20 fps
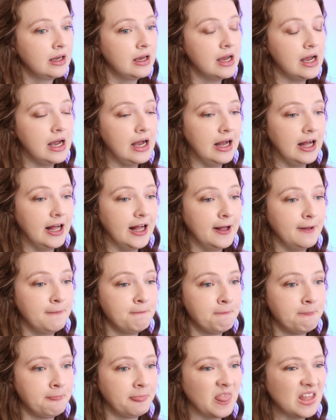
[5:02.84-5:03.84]

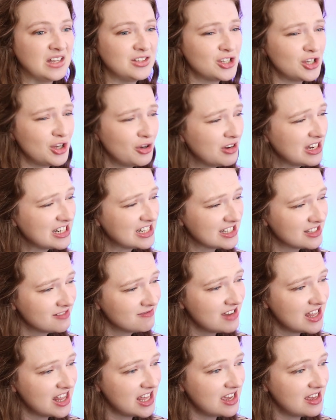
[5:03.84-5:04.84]
And two, it doesn't
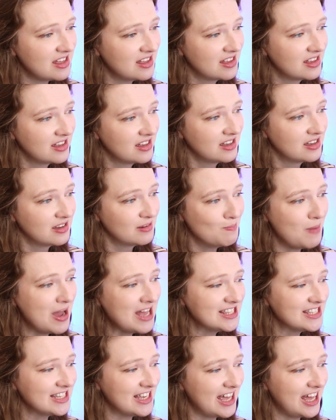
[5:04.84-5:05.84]
really
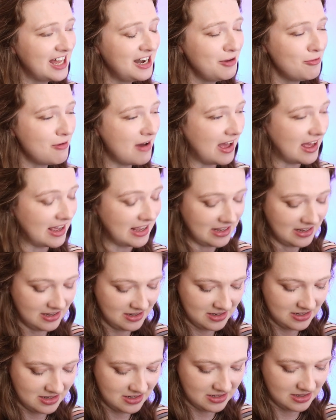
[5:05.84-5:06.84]
matter anyway.
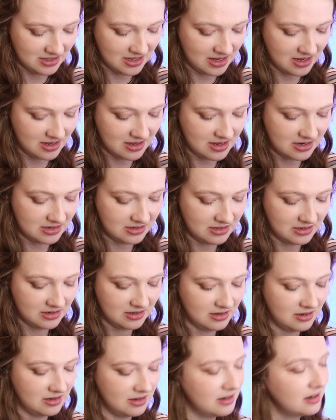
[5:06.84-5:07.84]
Like,
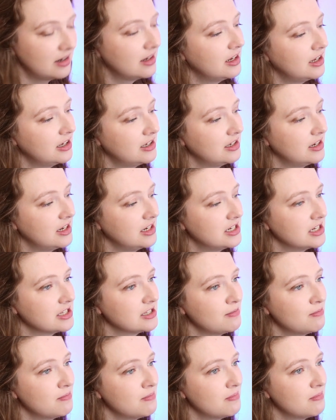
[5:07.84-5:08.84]
it
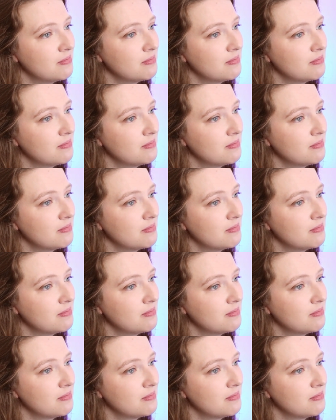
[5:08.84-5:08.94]
doesn't